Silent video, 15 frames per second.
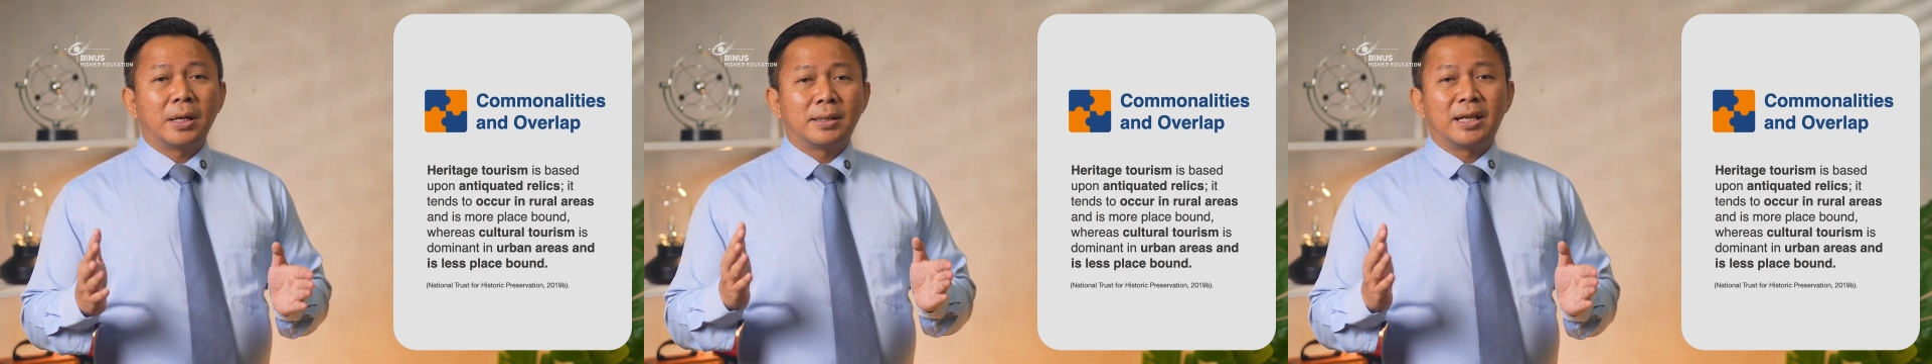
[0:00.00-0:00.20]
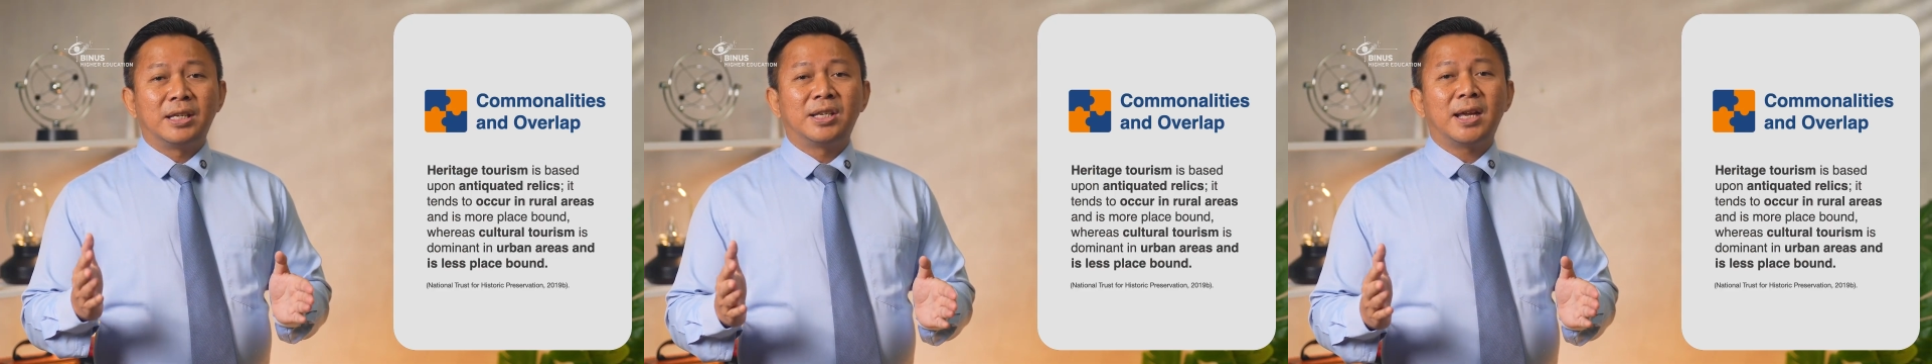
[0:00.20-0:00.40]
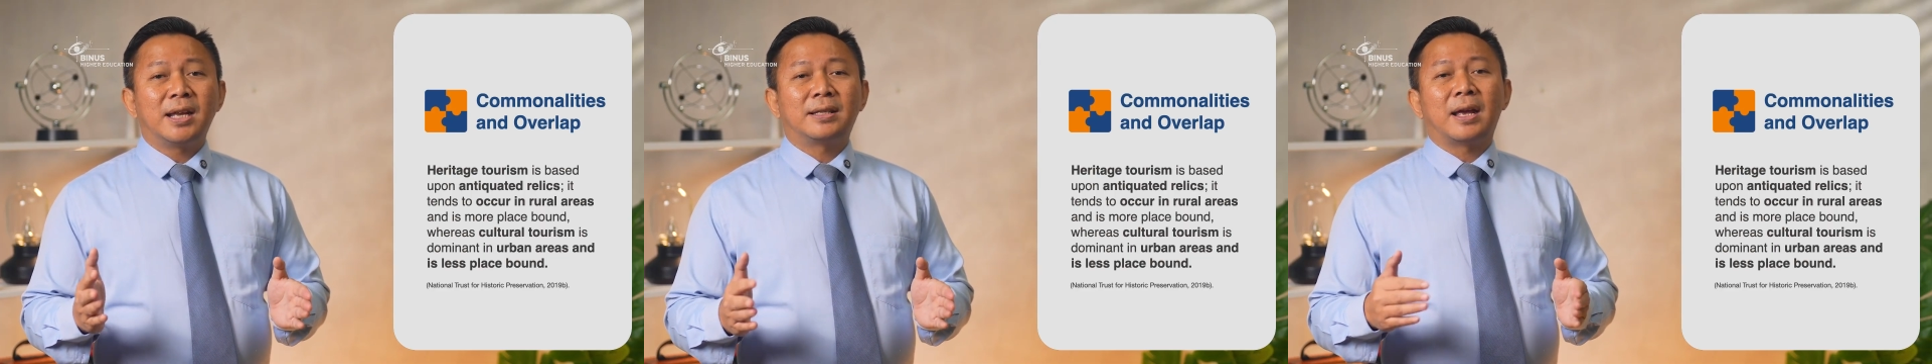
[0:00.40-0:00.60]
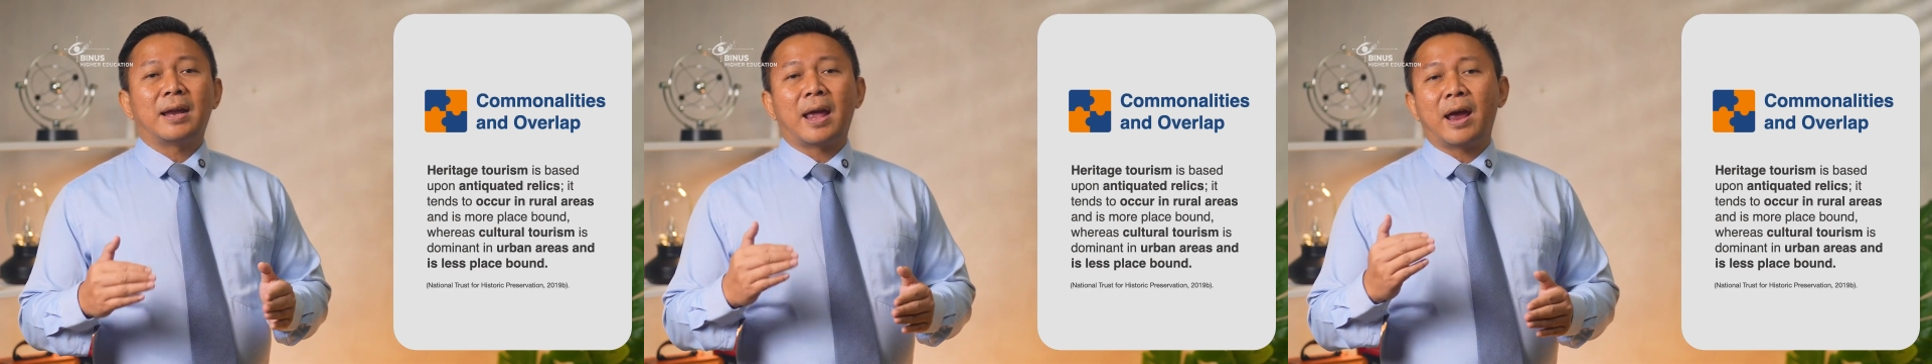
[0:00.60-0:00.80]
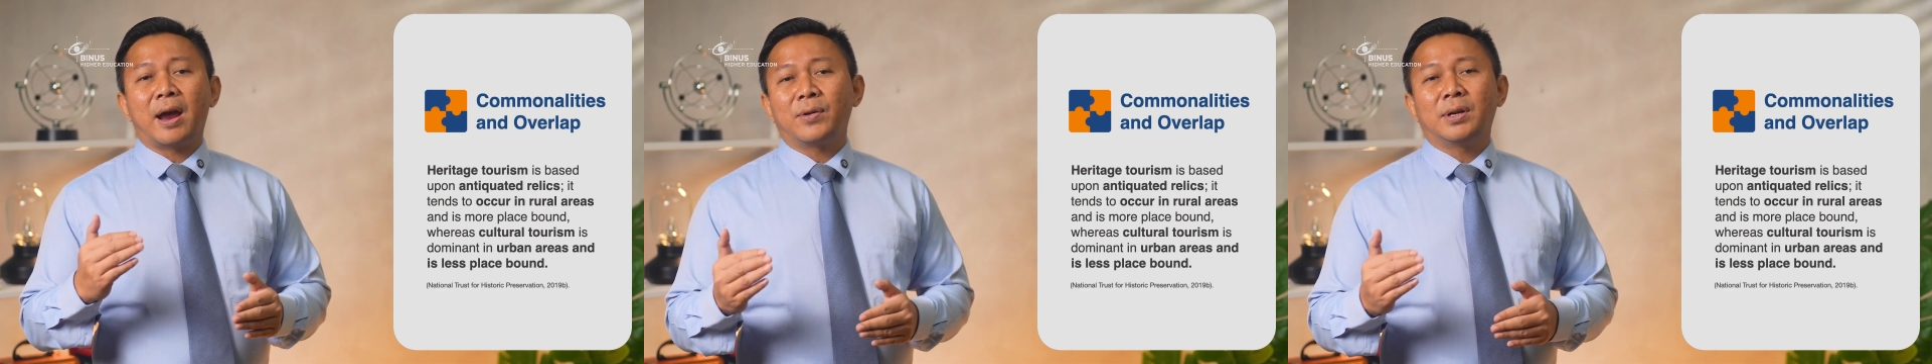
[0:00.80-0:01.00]
suggest
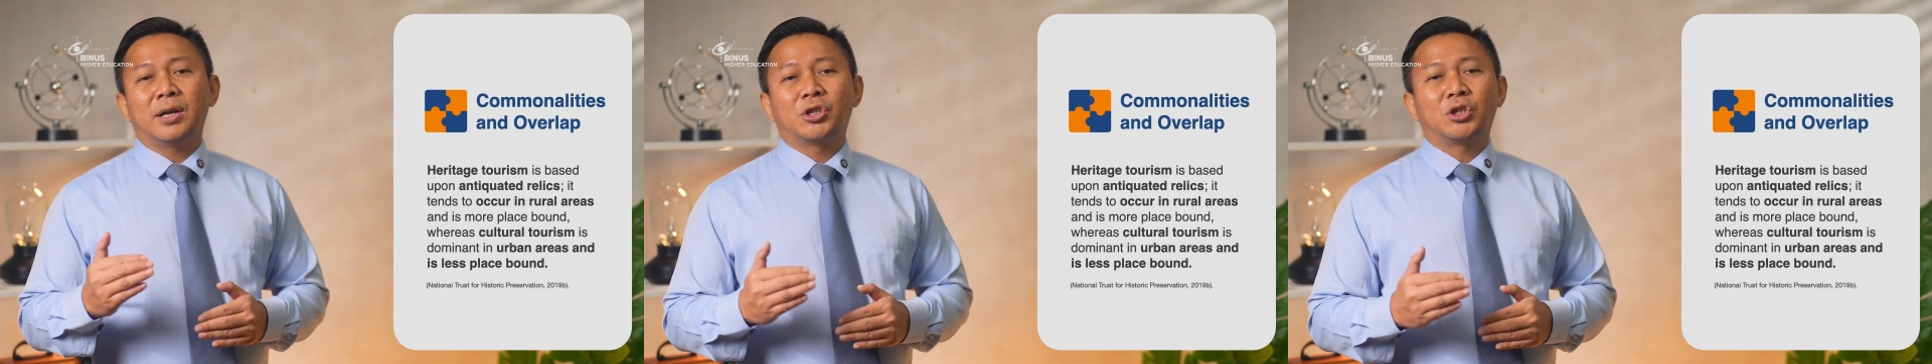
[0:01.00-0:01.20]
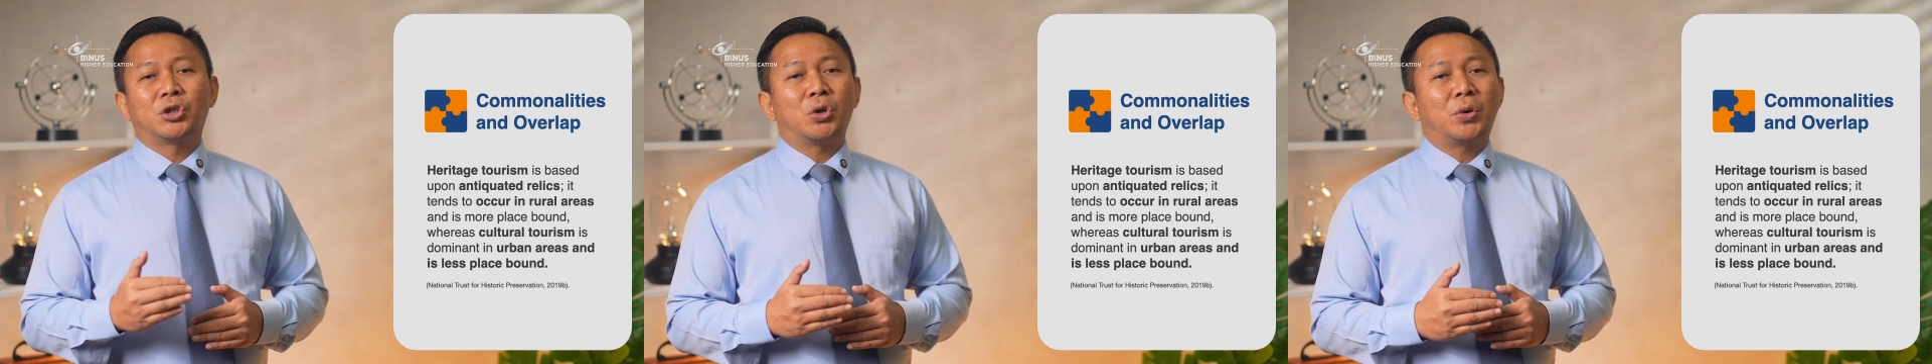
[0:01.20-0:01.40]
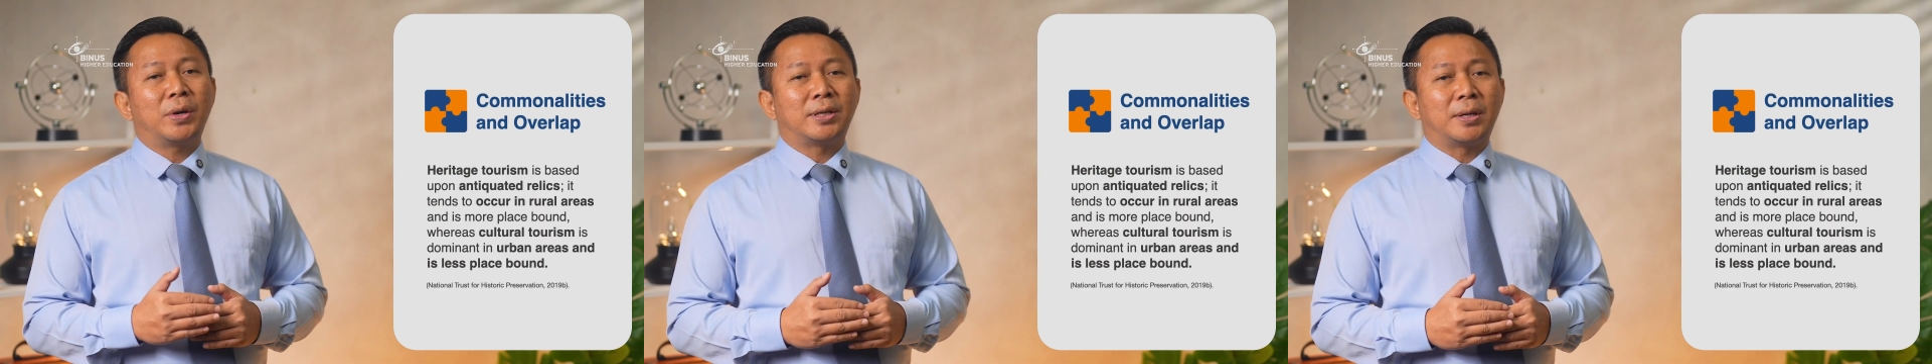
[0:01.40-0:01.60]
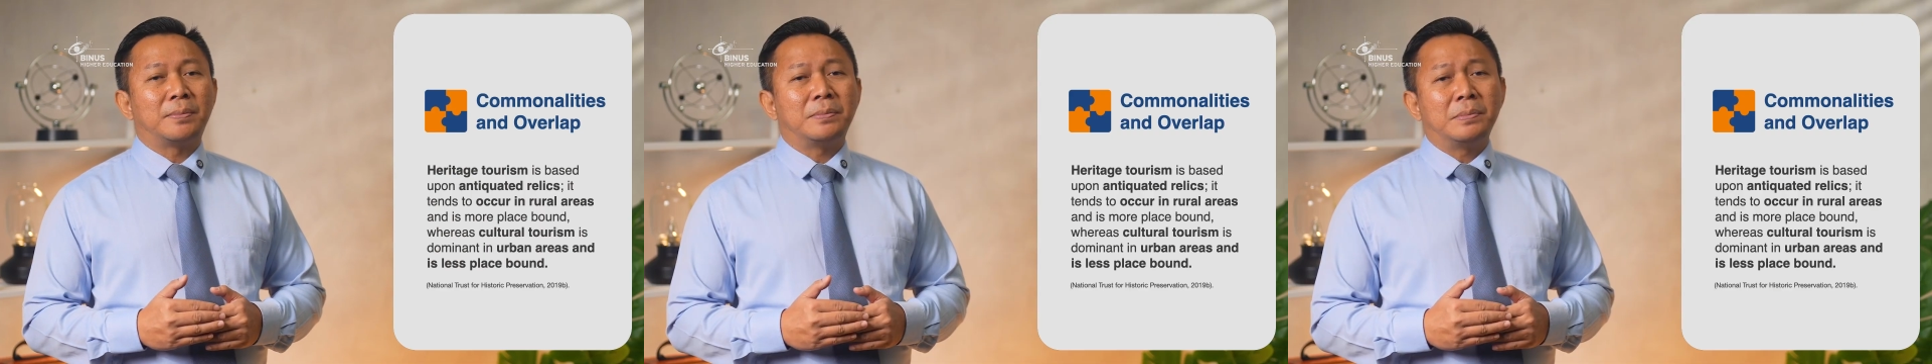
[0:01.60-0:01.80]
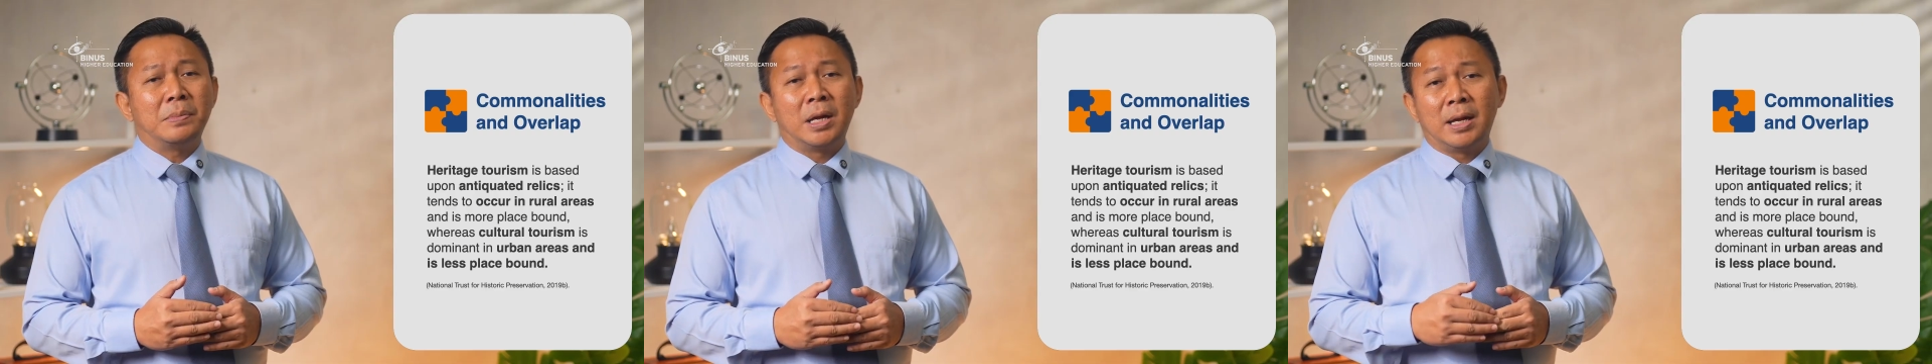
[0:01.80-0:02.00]
that heritage
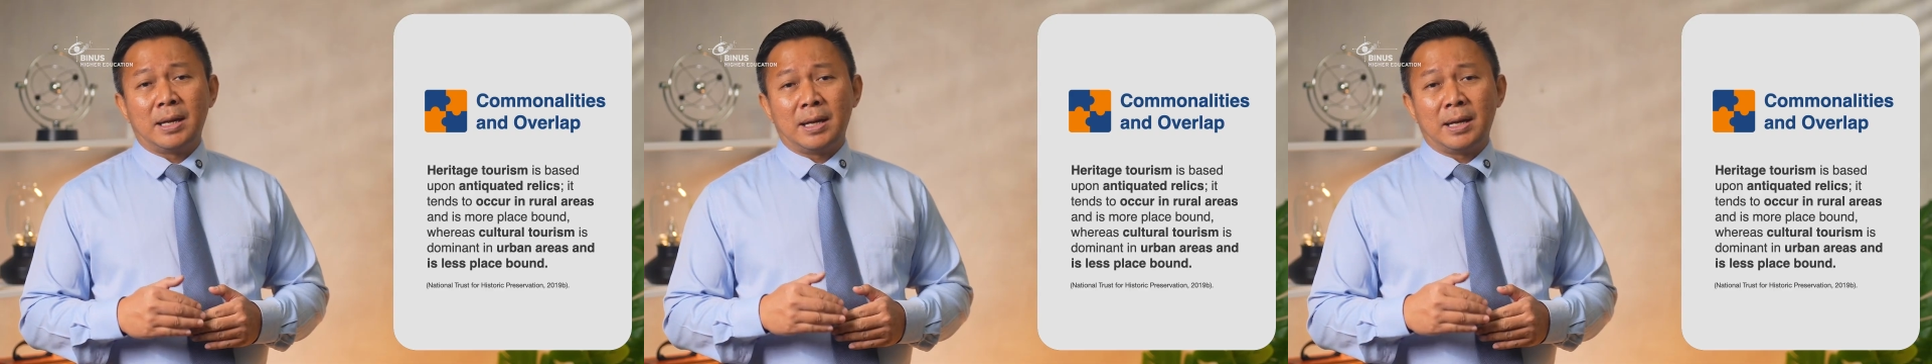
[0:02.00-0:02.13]
tourism